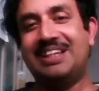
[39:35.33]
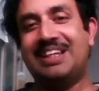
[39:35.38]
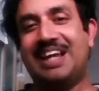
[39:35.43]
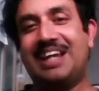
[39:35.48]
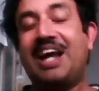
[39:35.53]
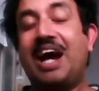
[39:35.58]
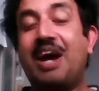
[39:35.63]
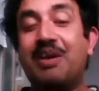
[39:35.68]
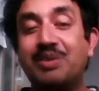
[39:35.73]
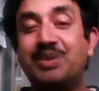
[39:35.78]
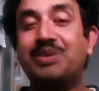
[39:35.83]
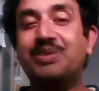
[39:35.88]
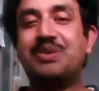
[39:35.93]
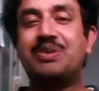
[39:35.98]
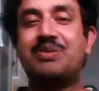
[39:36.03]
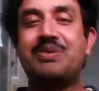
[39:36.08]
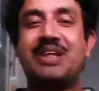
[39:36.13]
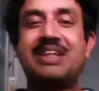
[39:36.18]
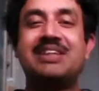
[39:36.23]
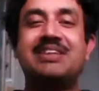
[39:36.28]
And how do you
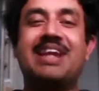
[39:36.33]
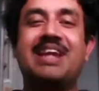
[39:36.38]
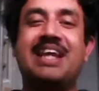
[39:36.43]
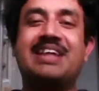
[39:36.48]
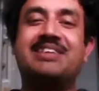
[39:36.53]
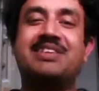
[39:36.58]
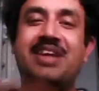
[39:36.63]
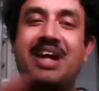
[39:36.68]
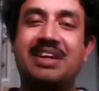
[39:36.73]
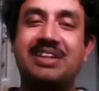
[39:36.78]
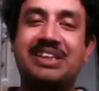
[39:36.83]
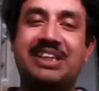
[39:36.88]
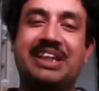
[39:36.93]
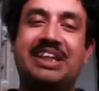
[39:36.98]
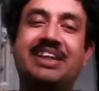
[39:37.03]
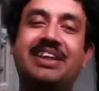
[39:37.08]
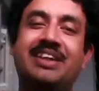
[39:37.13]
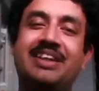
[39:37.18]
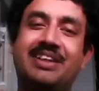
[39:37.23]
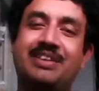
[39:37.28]
do it? Like
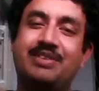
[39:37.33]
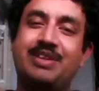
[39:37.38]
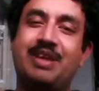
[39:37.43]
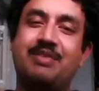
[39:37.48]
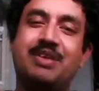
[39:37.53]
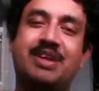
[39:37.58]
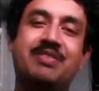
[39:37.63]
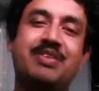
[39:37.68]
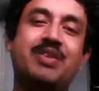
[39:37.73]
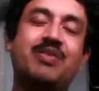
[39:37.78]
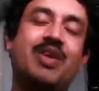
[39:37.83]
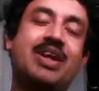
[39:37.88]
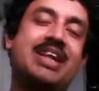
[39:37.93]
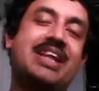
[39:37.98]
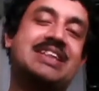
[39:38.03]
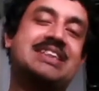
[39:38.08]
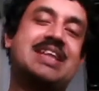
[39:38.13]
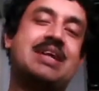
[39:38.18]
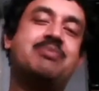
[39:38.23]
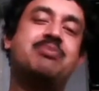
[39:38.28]
30, we have given one
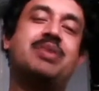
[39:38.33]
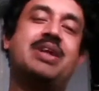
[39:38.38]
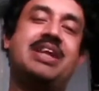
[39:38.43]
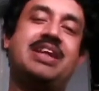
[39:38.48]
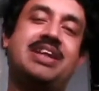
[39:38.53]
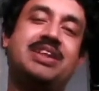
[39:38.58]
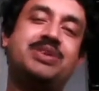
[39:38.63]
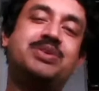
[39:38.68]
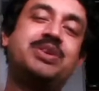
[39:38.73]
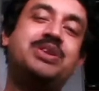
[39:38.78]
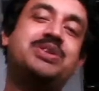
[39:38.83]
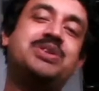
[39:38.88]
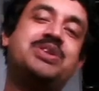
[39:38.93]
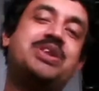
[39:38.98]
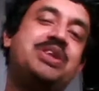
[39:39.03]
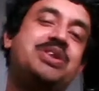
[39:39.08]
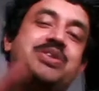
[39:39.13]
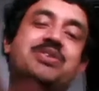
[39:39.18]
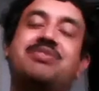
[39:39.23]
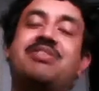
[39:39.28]
example here. 2 into
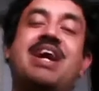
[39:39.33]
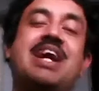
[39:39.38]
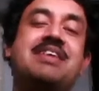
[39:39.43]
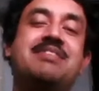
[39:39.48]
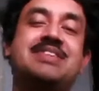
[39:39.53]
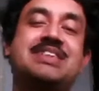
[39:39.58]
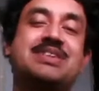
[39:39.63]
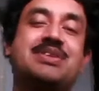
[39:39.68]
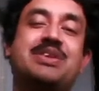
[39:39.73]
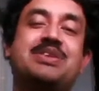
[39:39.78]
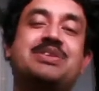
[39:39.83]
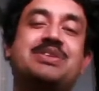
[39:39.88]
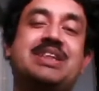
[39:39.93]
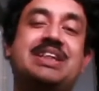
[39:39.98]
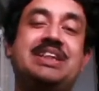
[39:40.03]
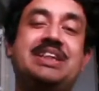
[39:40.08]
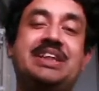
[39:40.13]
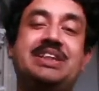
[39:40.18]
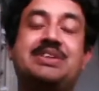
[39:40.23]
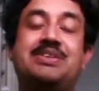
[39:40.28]
3 into 5 is equal to
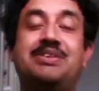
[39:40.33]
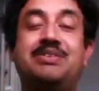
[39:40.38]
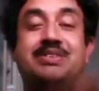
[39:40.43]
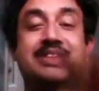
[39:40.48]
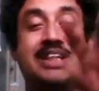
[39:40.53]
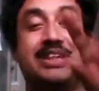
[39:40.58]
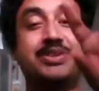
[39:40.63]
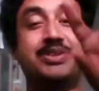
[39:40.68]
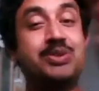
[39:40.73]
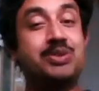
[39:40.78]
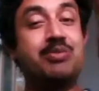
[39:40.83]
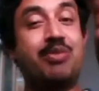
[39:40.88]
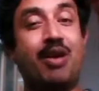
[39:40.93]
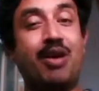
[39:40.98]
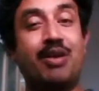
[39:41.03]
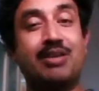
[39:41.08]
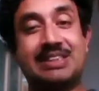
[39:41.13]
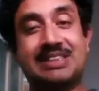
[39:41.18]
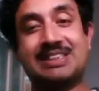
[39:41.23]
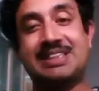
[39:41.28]
30. So you take two
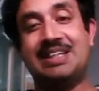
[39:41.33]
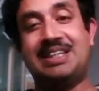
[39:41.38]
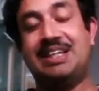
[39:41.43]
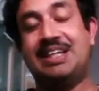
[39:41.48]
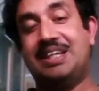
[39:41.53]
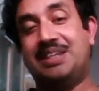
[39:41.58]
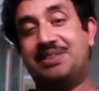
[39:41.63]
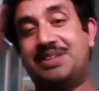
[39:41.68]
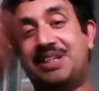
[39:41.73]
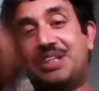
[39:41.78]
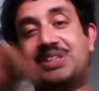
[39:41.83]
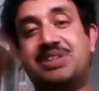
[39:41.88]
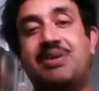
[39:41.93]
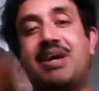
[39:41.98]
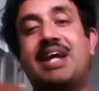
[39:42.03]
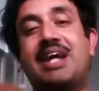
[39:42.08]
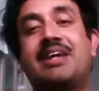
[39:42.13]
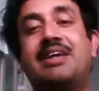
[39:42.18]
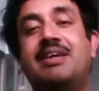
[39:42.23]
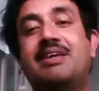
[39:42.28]
balls, you take a
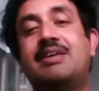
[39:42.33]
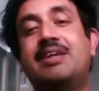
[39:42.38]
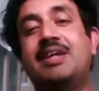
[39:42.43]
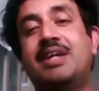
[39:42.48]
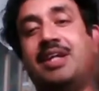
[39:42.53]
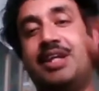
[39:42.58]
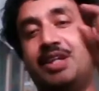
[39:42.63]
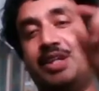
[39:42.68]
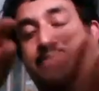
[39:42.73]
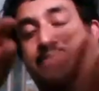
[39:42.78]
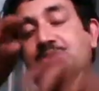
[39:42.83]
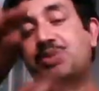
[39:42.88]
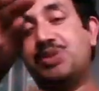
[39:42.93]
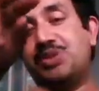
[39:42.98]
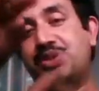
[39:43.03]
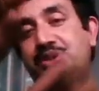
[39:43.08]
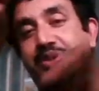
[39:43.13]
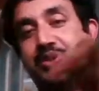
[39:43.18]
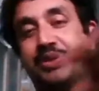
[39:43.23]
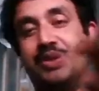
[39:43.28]
triangle, you put
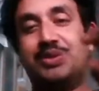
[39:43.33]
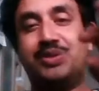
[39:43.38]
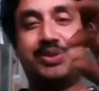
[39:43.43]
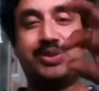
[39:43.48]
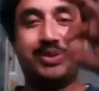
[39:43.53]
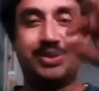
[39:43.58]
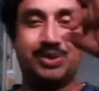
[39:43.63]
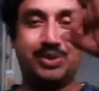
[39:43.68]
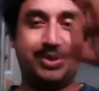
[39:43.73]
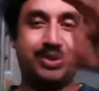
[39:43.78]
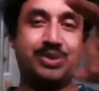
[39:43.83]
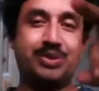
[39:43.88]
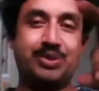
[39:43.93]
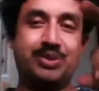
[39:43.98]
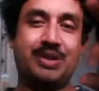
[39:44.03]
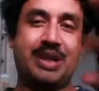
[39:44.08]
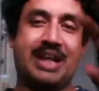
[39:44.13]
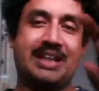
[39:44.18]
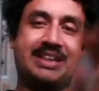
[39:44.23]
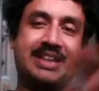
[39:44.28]
2 and 2 and
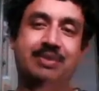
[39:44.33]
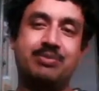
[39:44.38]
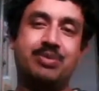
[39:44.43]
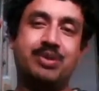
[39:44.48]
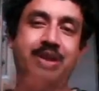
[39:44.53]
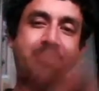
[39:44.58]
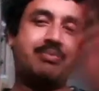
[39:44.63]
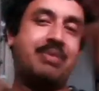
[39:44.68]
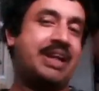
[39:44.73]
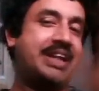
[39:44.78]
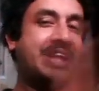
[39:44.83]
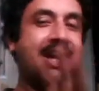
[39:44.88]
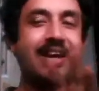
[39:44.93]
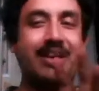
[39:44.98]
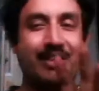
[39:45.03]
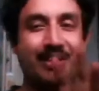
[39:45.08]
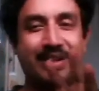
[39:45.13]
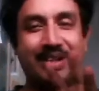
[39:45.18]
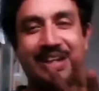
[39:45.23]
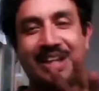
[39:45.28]
2, and then put a
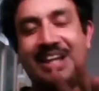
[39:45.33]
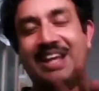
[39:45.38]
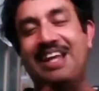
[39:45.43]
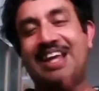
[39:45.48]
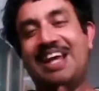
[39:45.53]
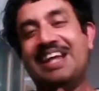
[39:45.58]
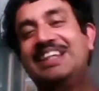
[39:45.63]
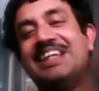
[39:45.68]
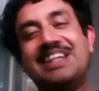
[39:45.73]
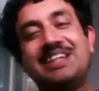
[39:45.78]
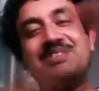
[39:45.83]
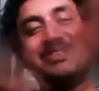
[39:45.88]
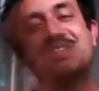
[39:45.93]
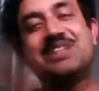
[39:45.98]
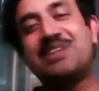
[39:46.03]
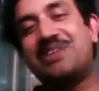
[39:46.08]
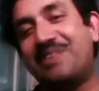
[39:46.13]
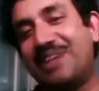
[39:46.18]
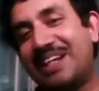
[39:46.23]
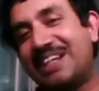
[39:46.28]
pentagon, and then you
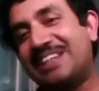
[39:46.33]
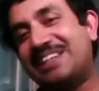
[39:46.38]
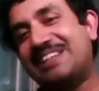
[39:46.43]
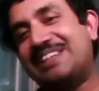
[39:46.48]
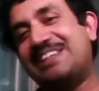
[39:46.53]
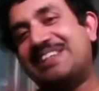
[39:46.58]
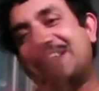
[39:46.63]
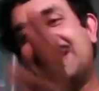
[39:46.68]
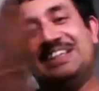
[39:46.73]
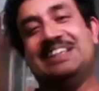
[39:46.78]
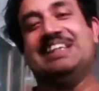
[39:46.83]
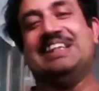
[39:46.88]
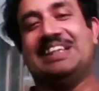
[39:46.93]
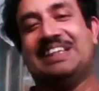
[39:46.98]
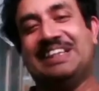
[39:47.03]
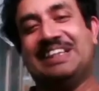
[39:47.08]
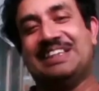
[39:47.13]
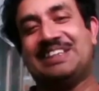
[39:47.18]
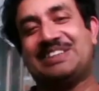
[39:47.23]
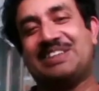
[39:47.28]
generate 30.
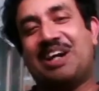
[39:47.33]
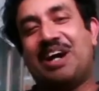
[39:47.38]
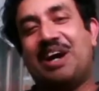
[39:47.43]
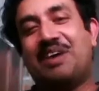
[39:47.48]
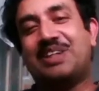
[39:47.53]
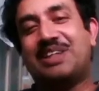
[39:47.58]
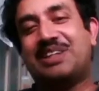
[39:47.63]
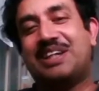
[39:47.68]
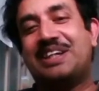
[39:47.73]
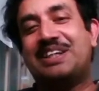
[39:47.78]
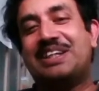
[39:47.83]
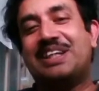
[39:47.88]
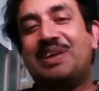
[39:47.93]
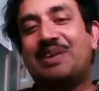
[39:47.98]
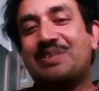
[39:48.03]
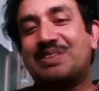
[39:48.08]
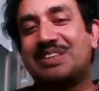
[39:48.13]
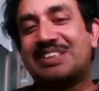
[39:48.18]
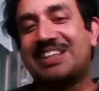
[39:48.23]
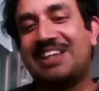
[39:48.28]
So how the 30
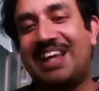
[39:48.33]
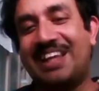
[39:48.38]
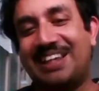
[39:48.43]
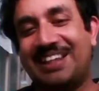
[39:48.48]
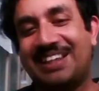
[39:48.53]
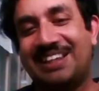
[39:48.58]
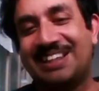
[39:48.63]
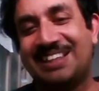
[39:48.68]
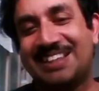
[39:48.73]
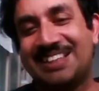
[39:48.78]
looks like.